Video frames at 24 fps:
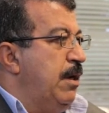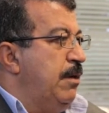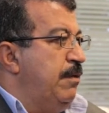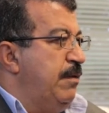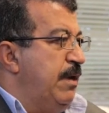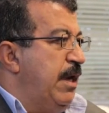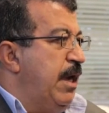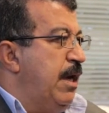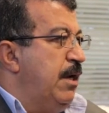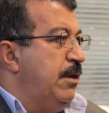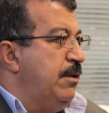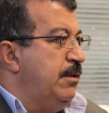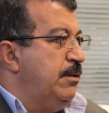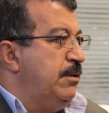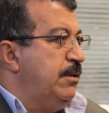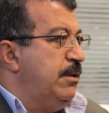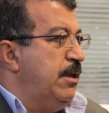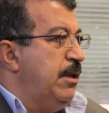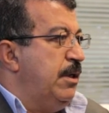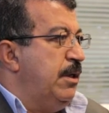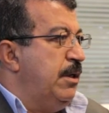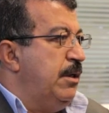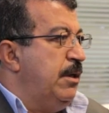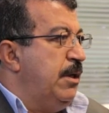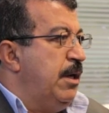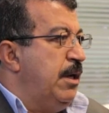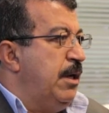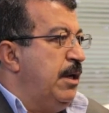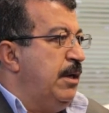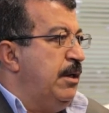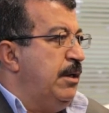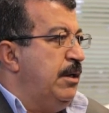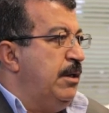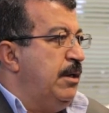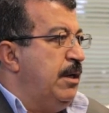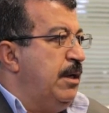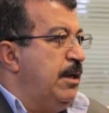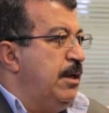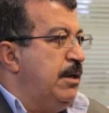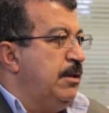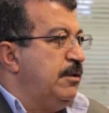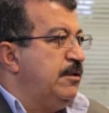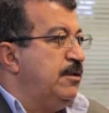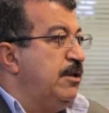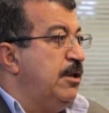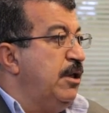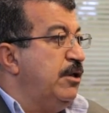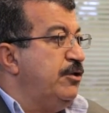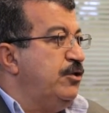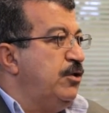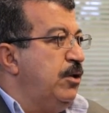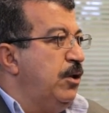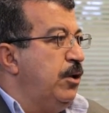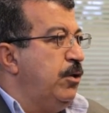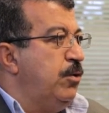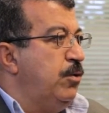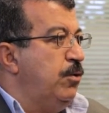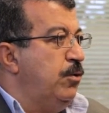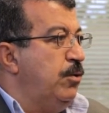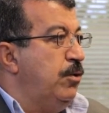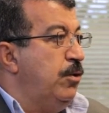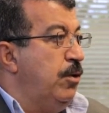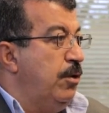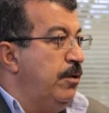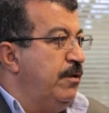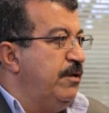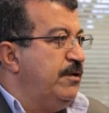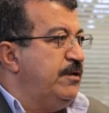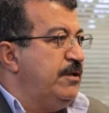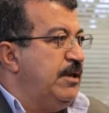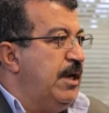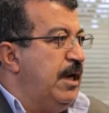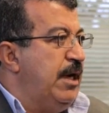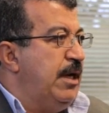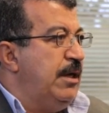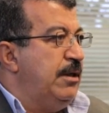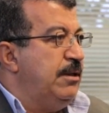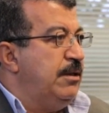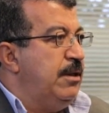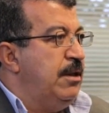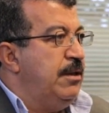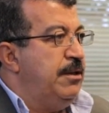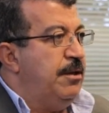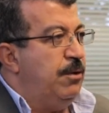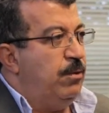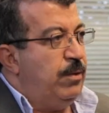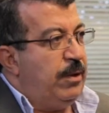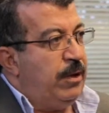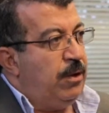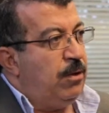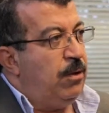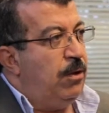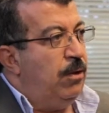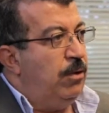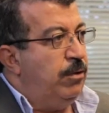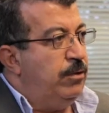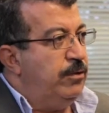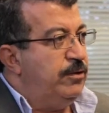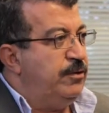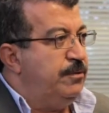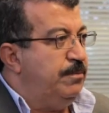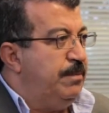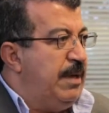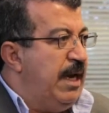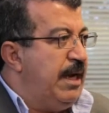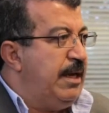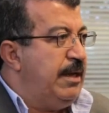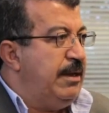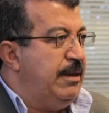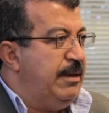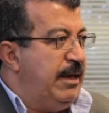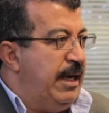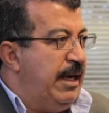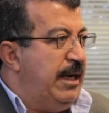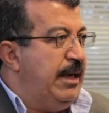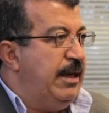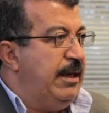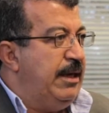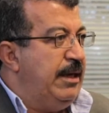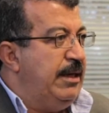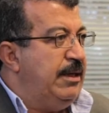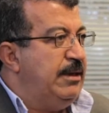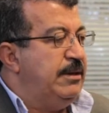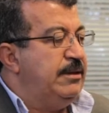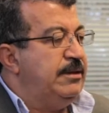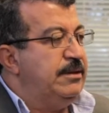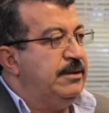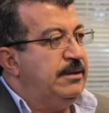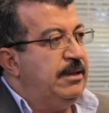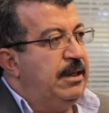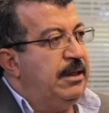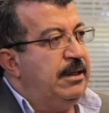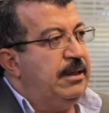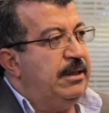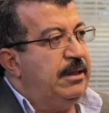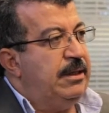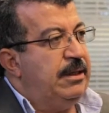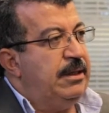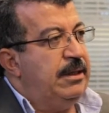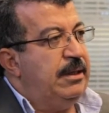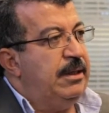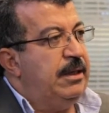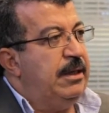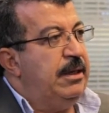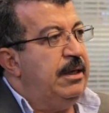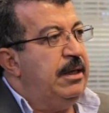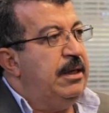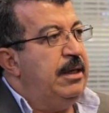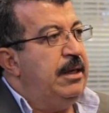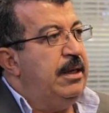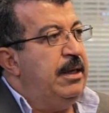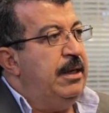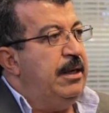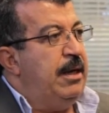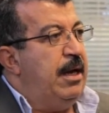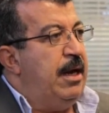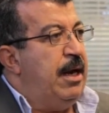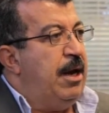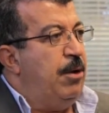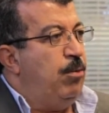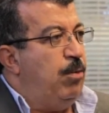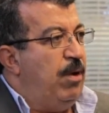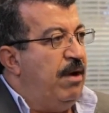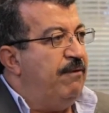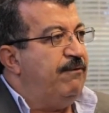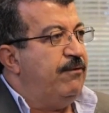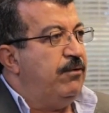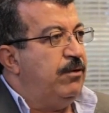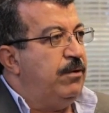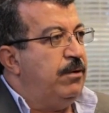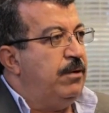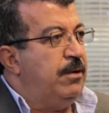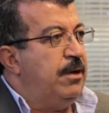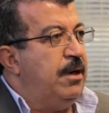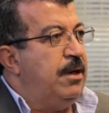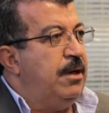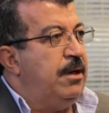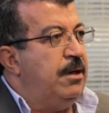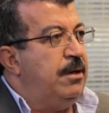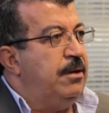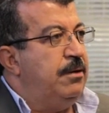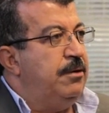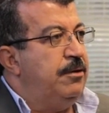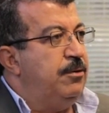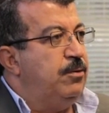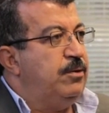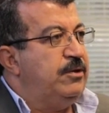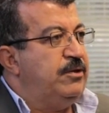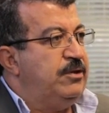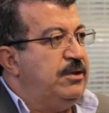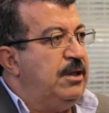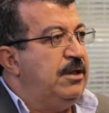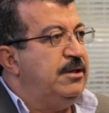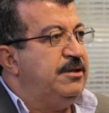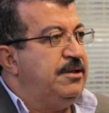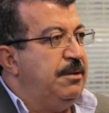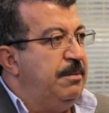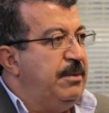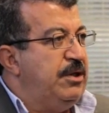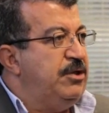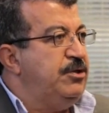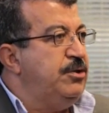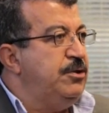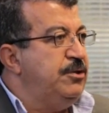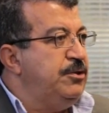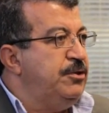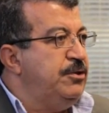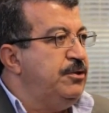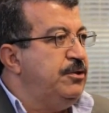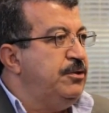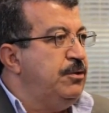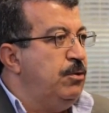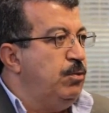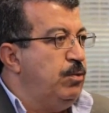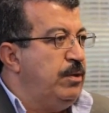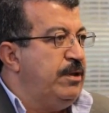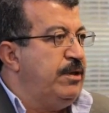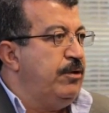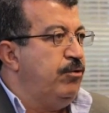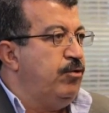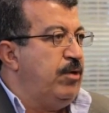they had a sludge lagoon on the site that were closed back in the 80s. However, there were still some issues with the